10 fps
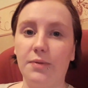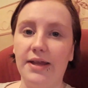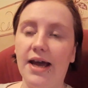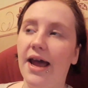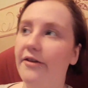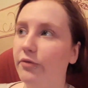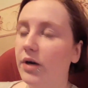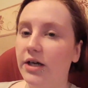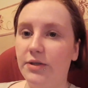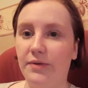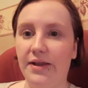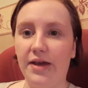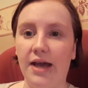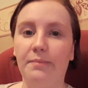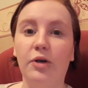with. I have worked with
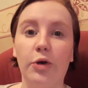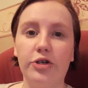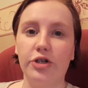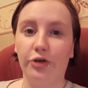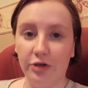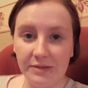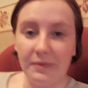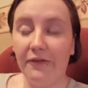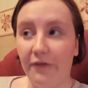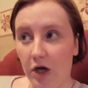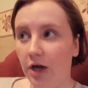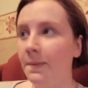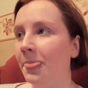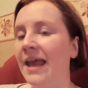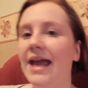production crews before
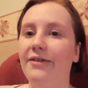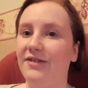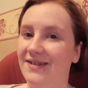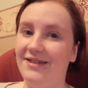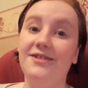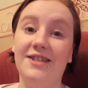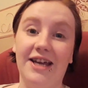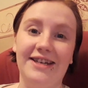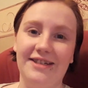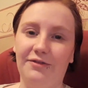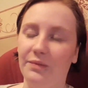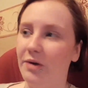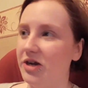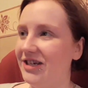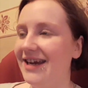for certain different
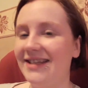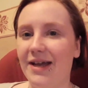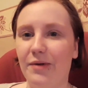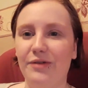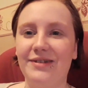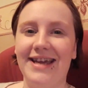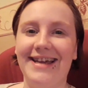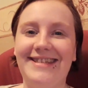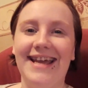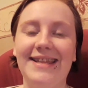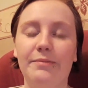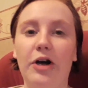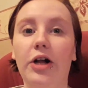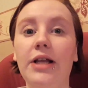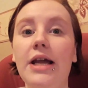projects. I won't say them
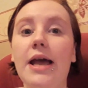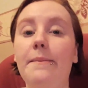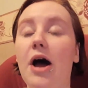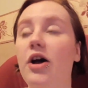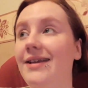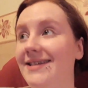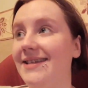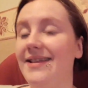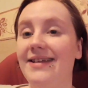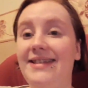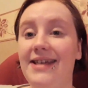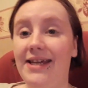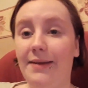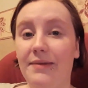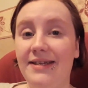all, but honestly, the
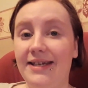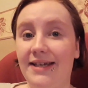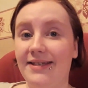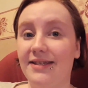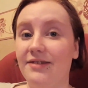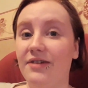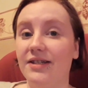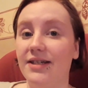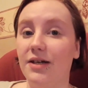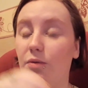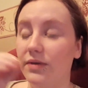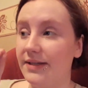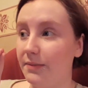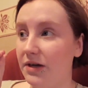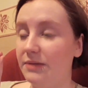team at Dickinson's Real Deal
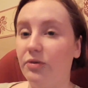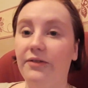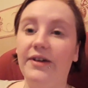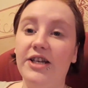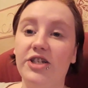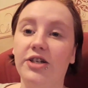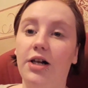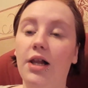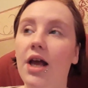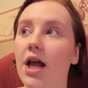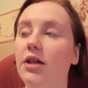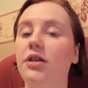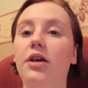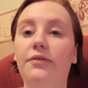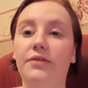was the most professional,
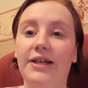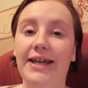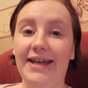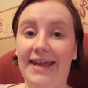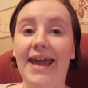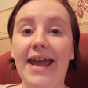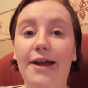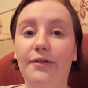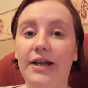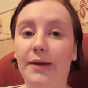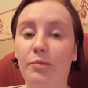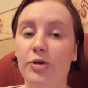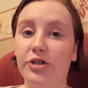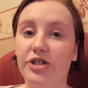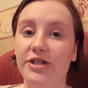lovely, caring
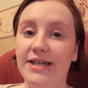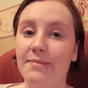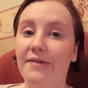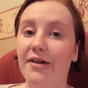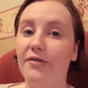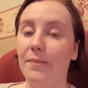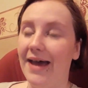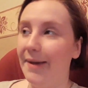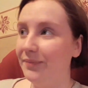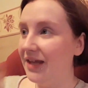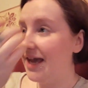production team I've ever met.